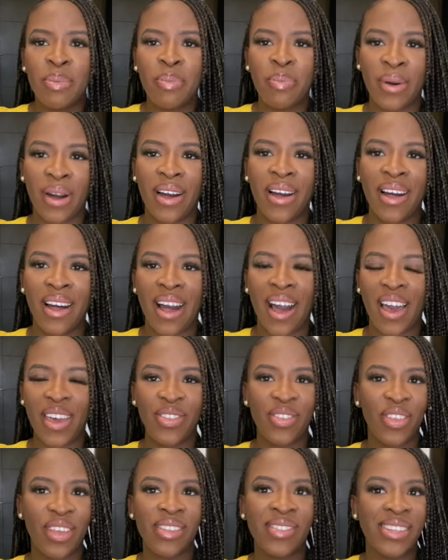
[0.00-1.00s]
but I
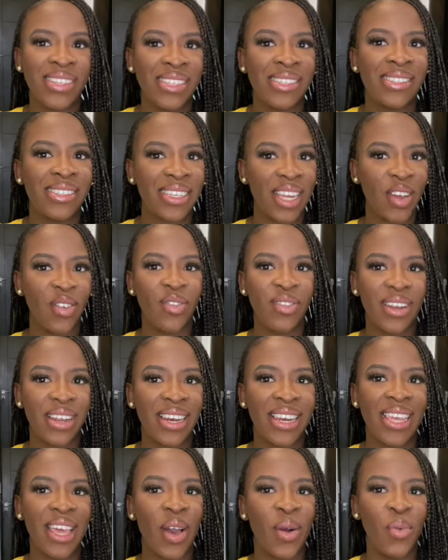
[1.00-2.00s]
think this is
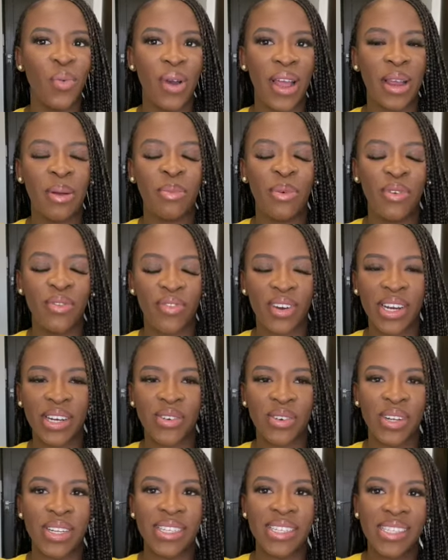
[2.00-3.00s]
definitely a wearable
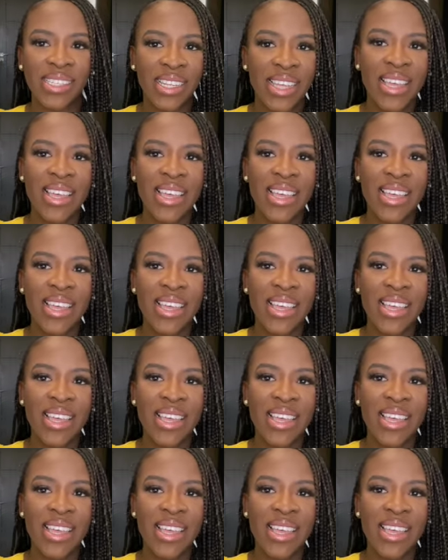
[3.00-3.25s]
fragrance.